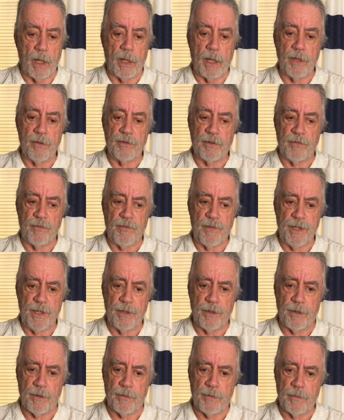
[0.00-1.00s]
I used to feed
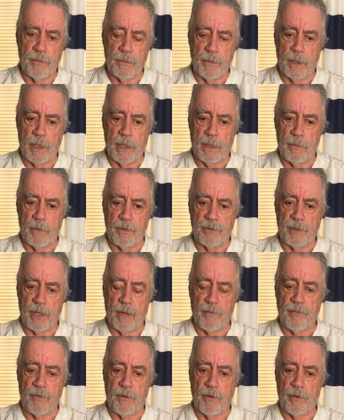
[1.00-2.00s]
her when it was
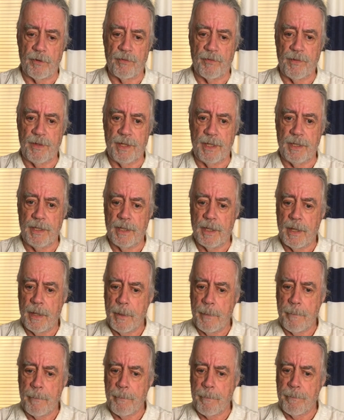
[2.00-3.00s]
time for her to feed.
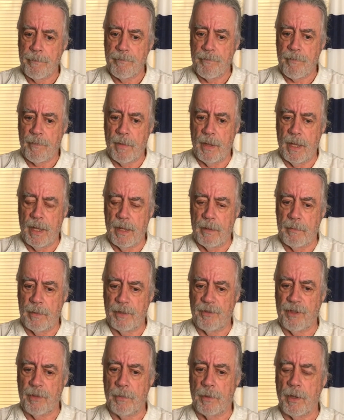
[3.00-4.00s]
But
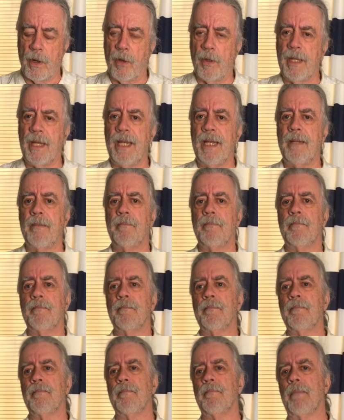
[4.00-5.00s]
she would only eat
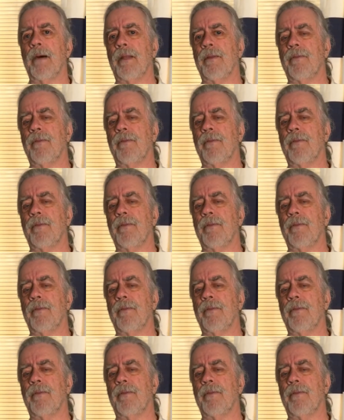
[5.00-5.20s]
by the